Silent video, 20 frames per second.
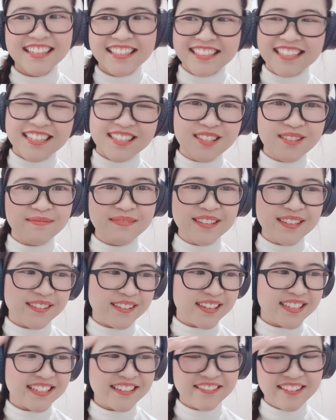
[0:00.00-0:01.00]
It's like super
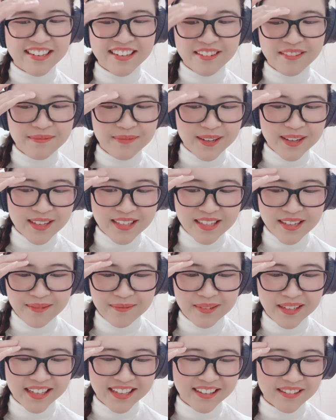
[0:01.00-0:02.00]
noisy right now because I'm
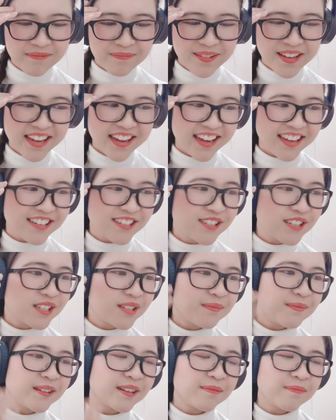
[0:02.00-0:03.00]
like being
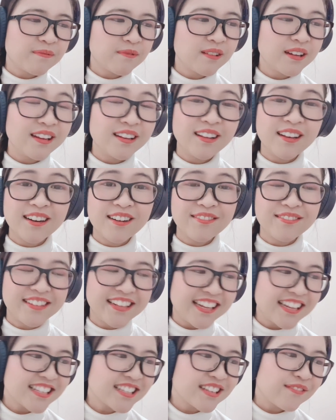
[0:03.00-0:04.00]
anxious about a lot of
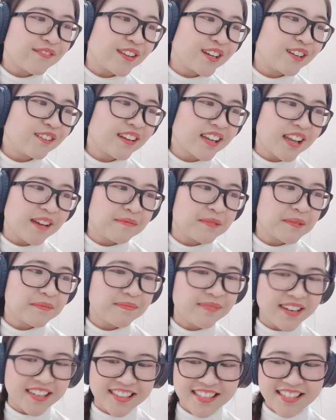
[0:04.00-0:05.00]
things even though I kept on
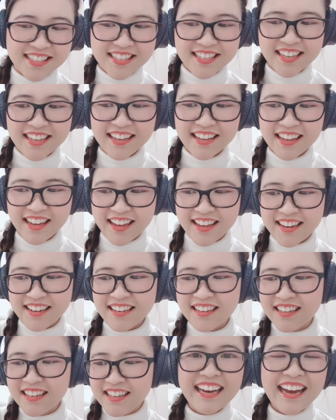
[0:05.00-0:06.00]
practicing, and
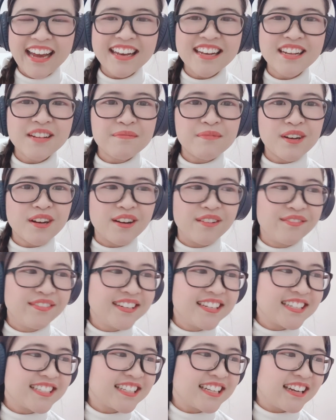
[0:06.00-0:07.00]
I need more
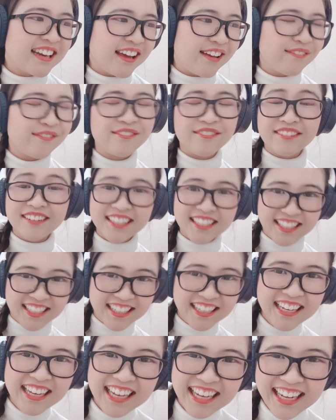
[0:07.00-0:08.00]
confidence in life, really.
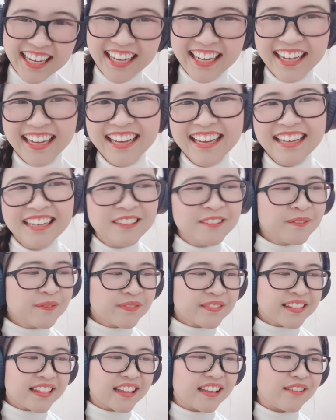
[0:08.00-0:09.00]

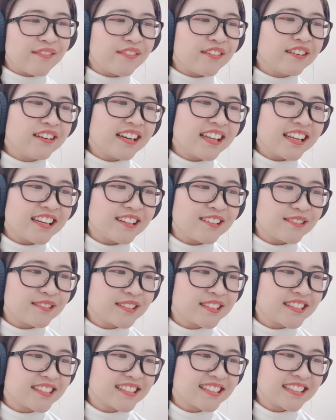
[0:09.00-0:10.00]
If only
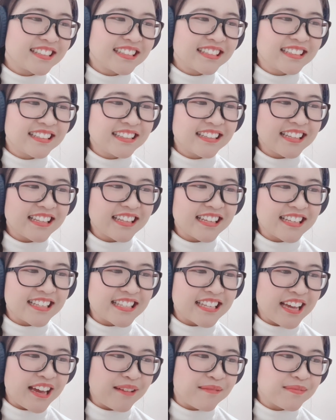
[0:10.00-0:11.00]
those
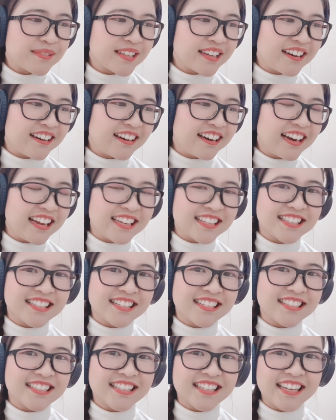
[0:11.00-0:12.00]
exams are as
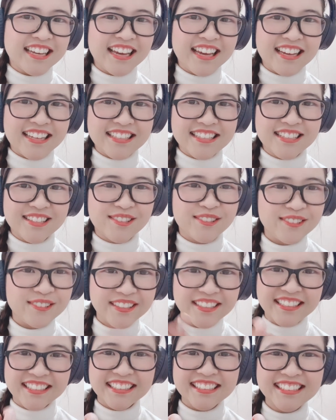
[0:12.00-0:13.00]
easy as
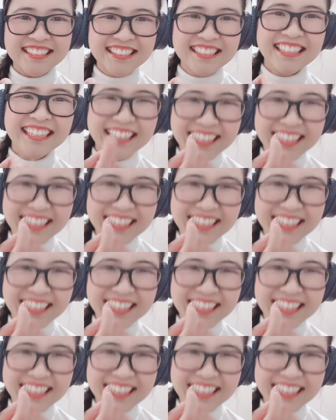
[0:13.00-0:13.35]
doing this.